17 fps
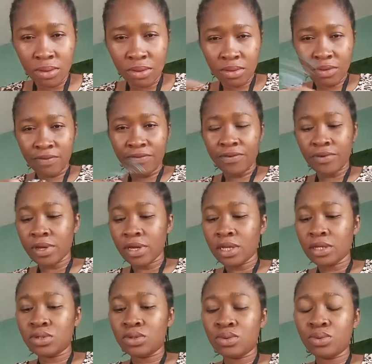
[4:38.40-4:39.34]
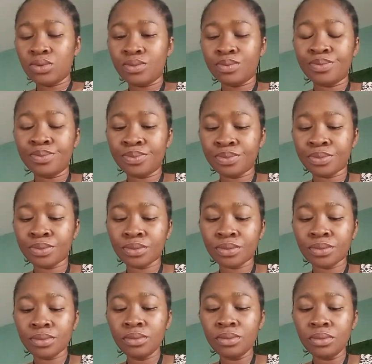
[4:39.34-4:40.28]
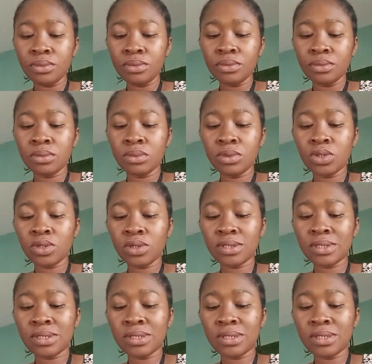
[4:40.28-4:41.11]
Don't forget to knot